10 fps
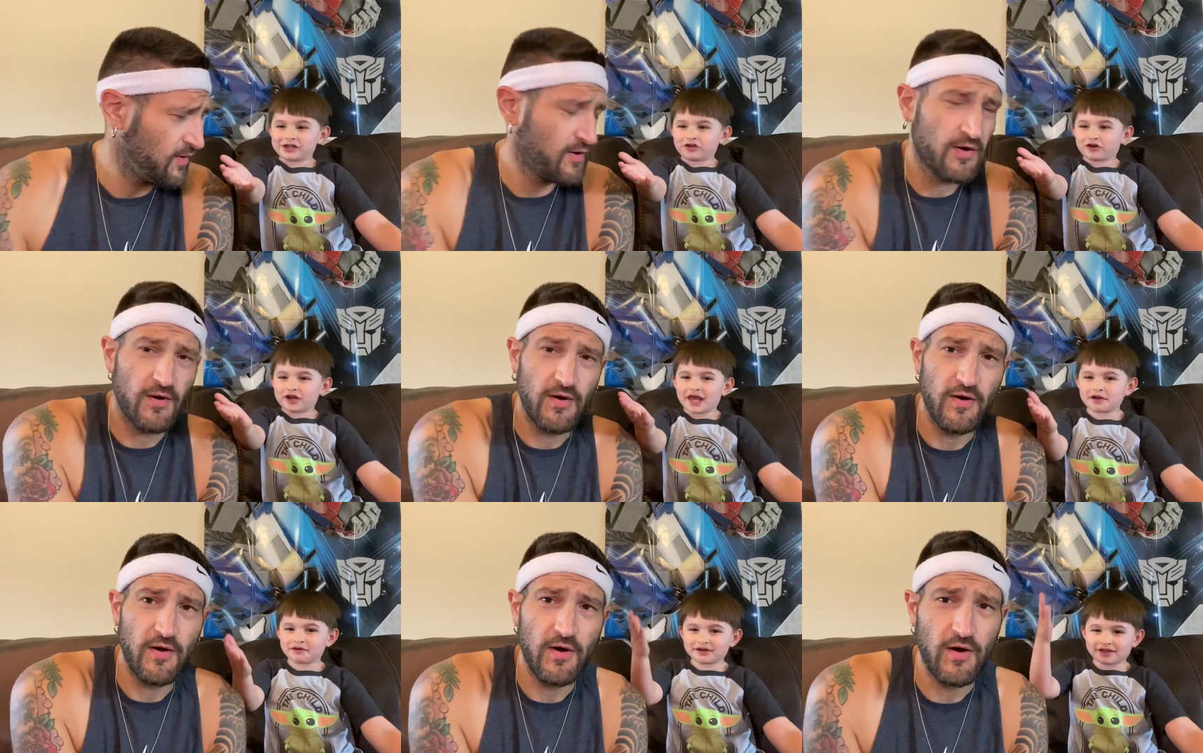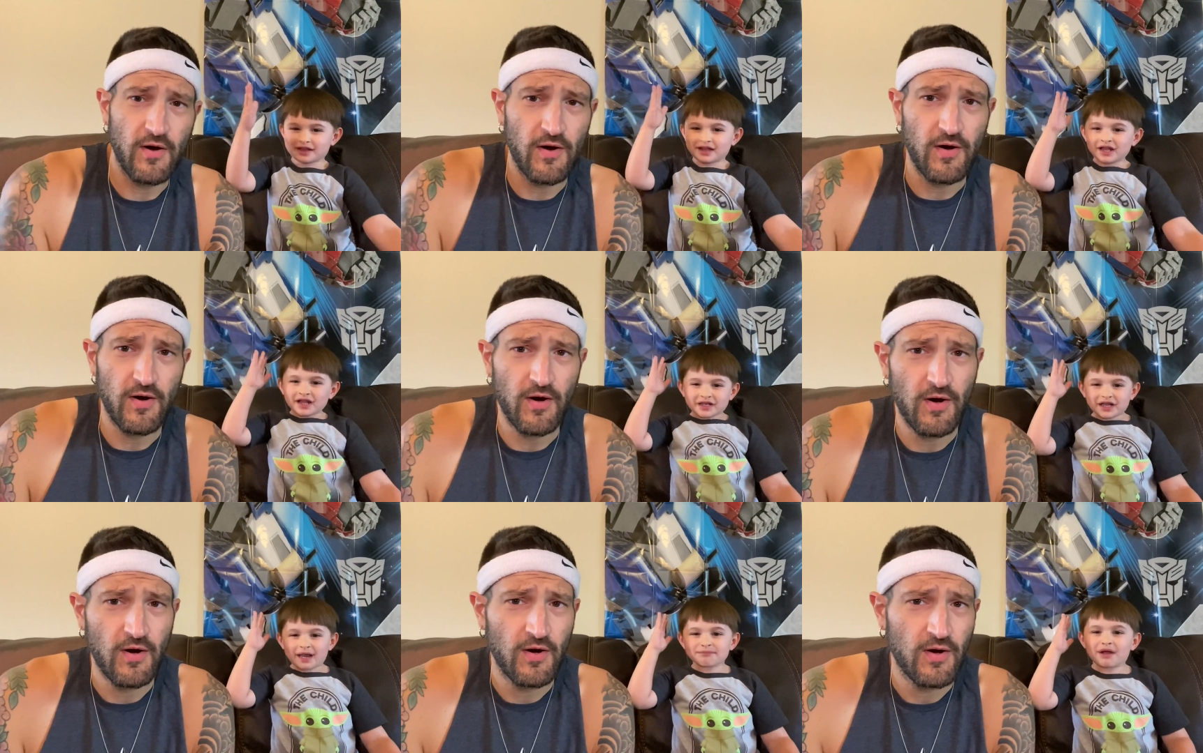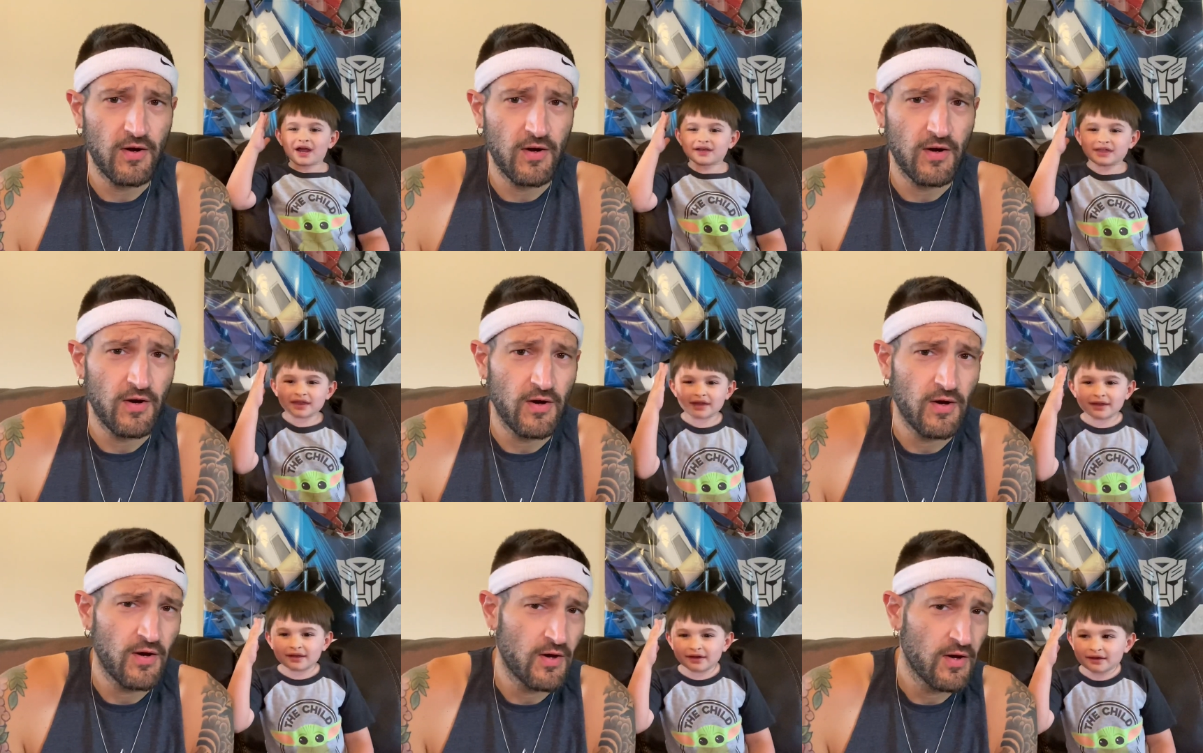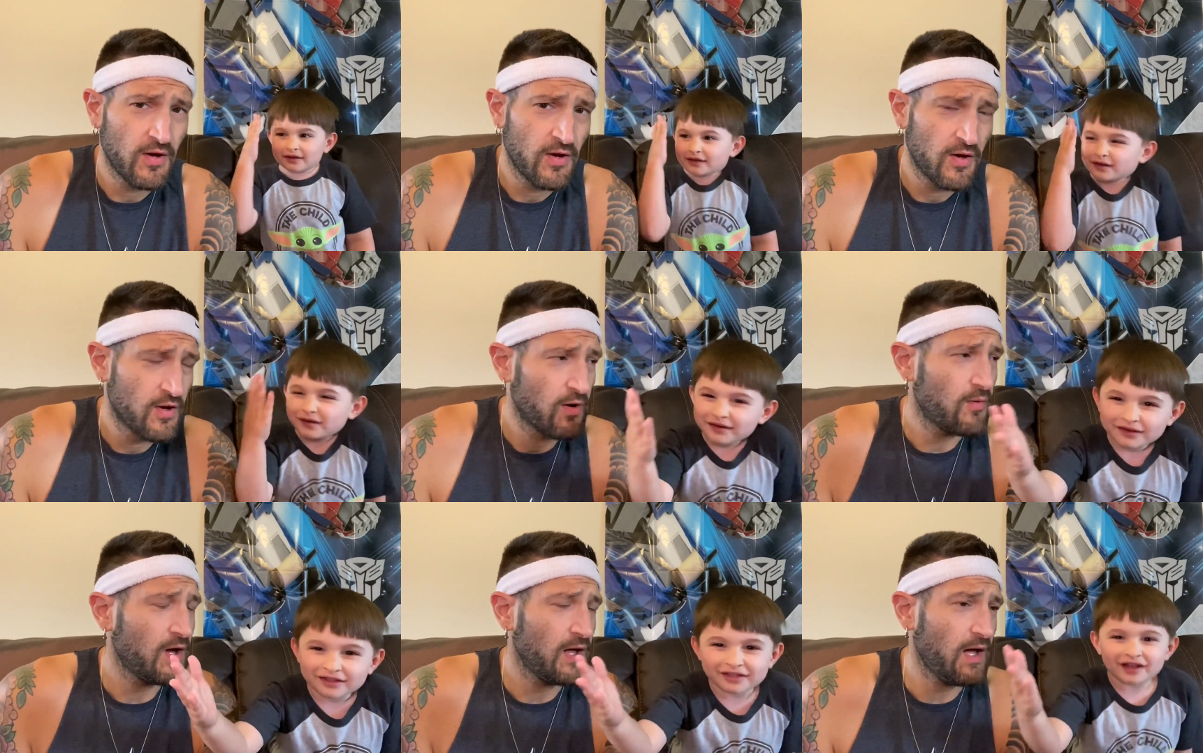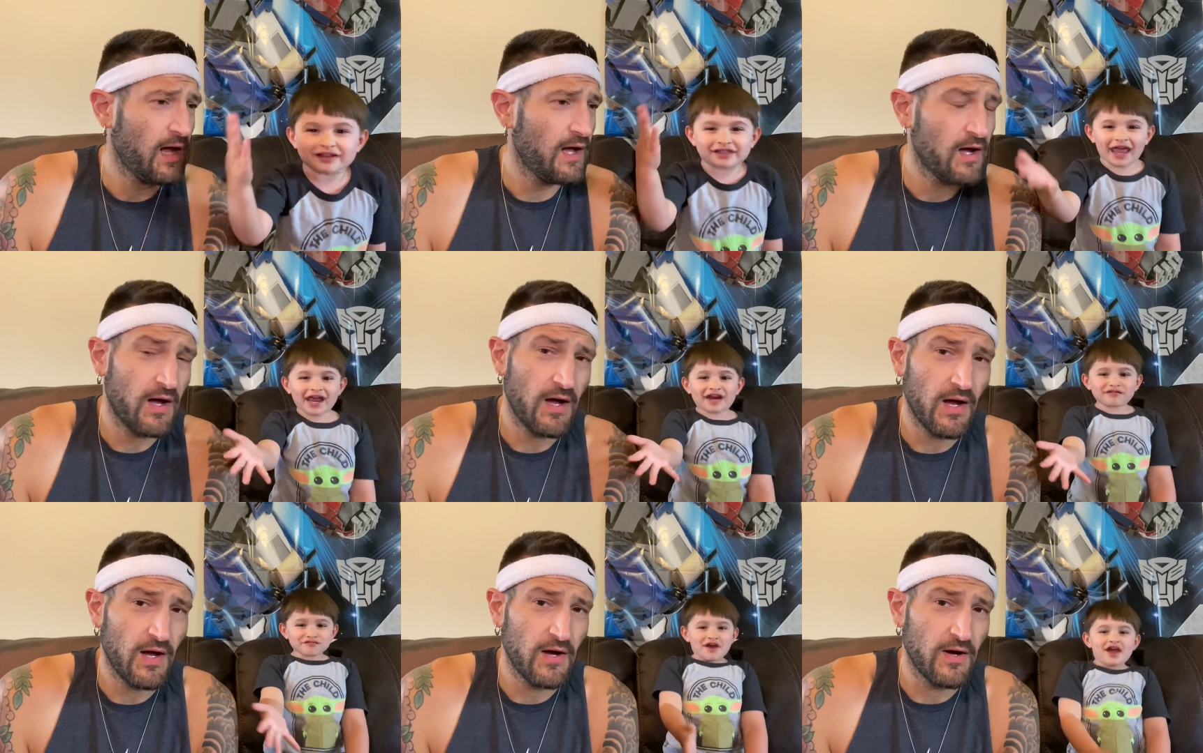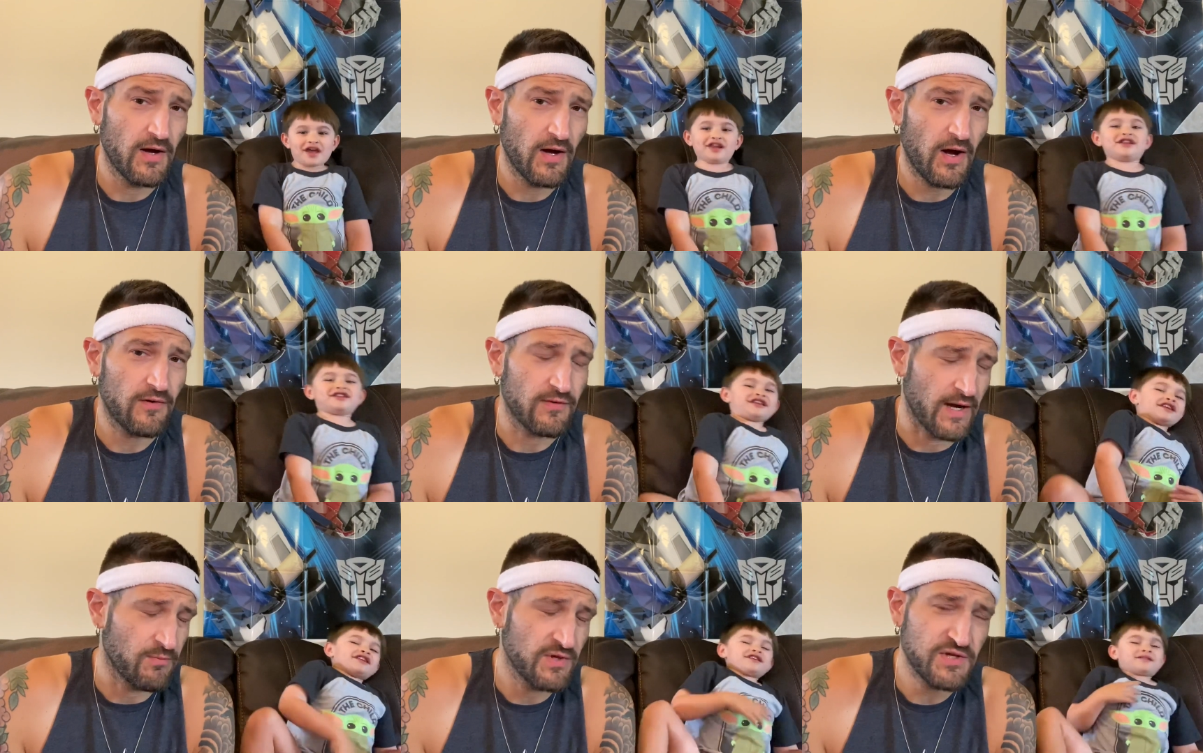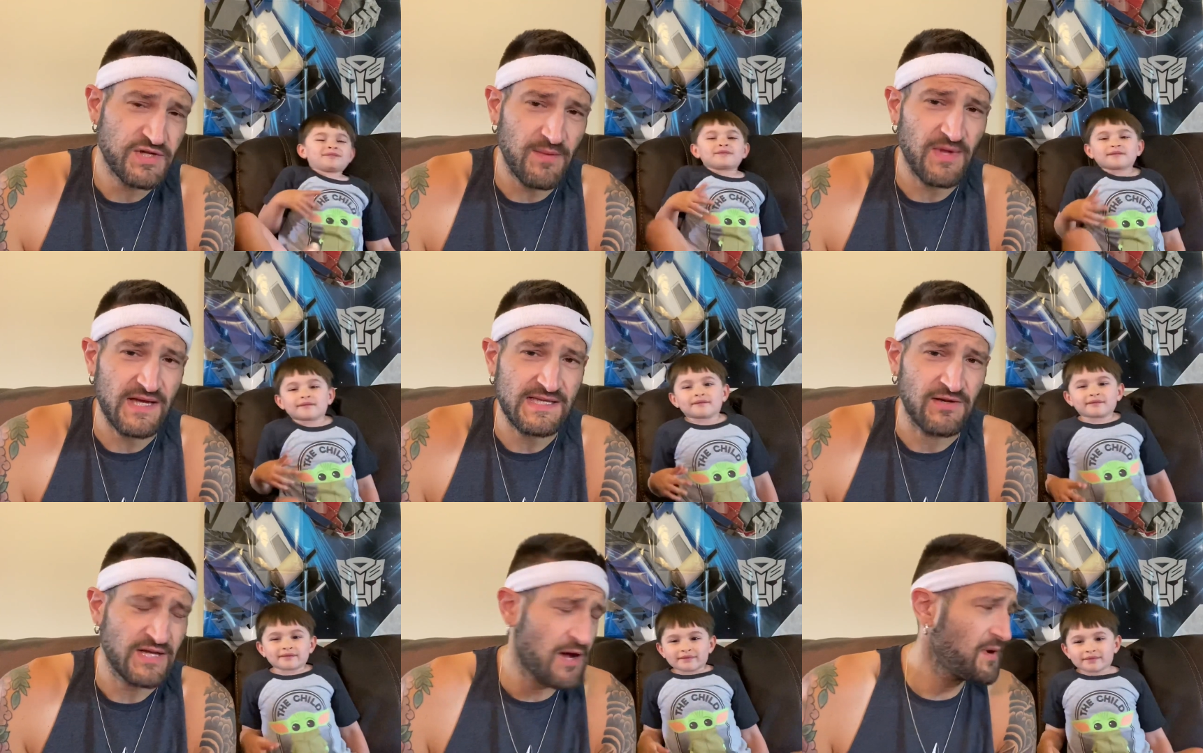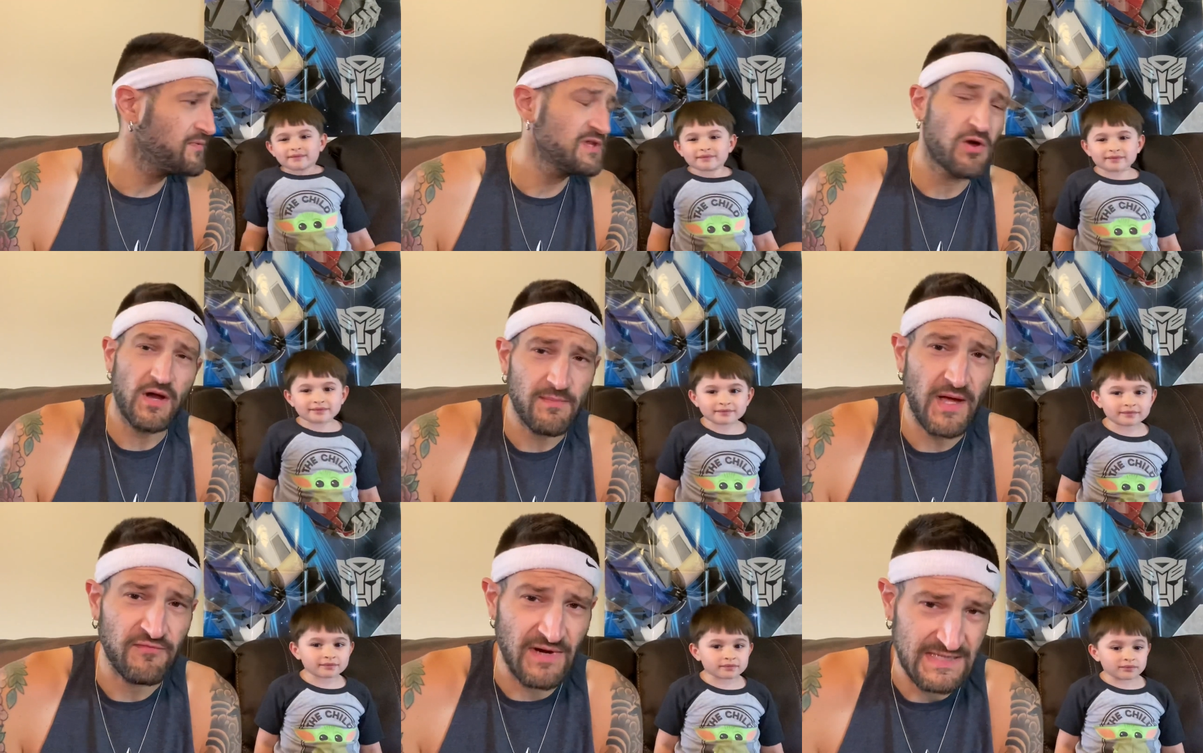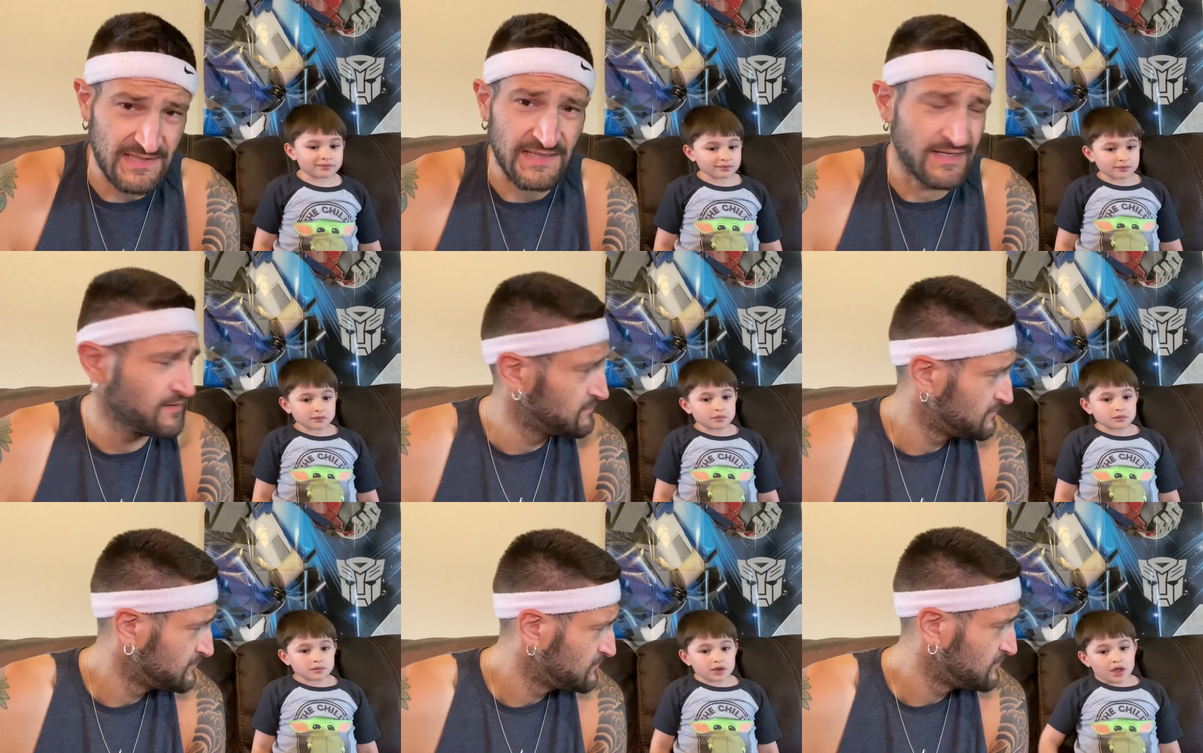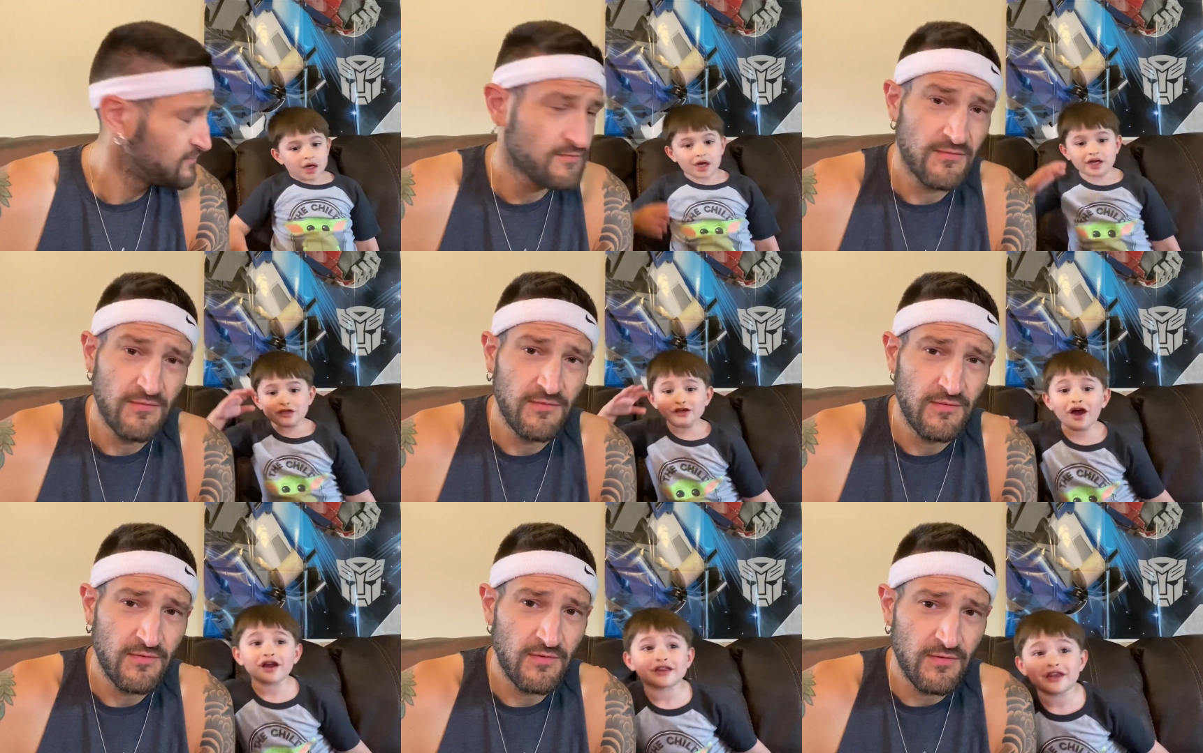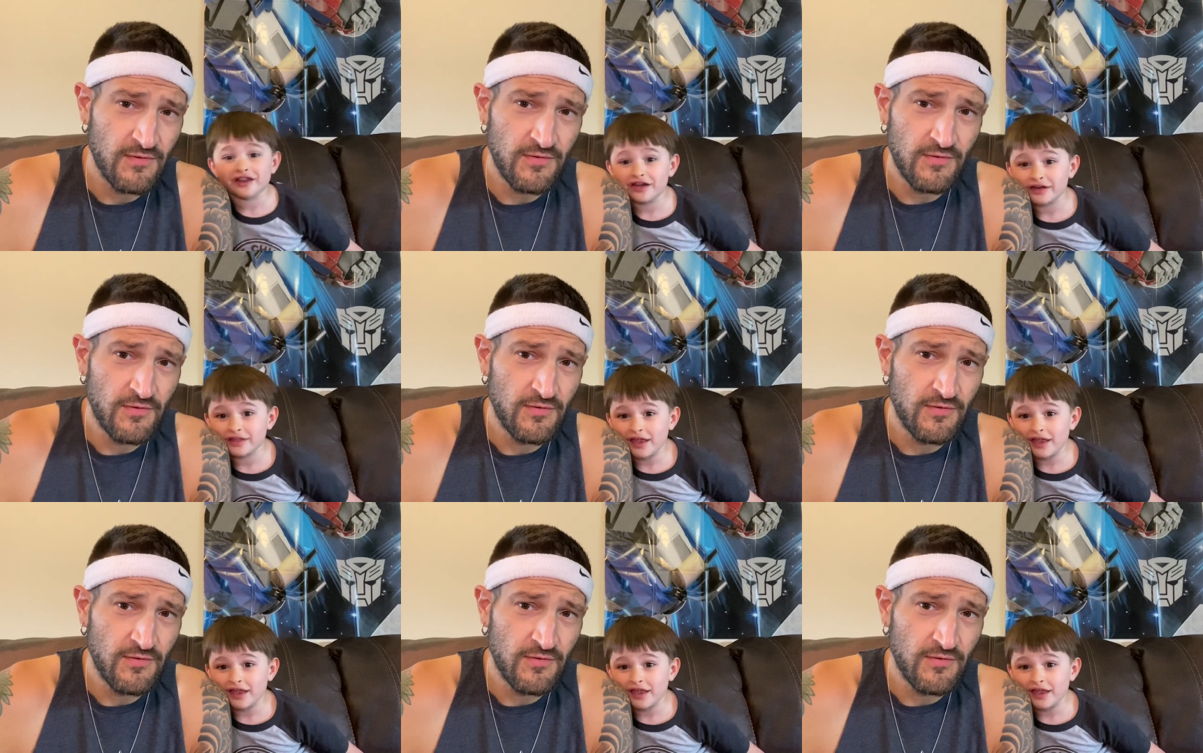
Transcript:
Speaker 1: turn anyone K bags. Well, the sandwich. All right.
Speaker 2: Well, they're shaped like a sandwich. How about we talk about wrestling?
Speaker 1: I know that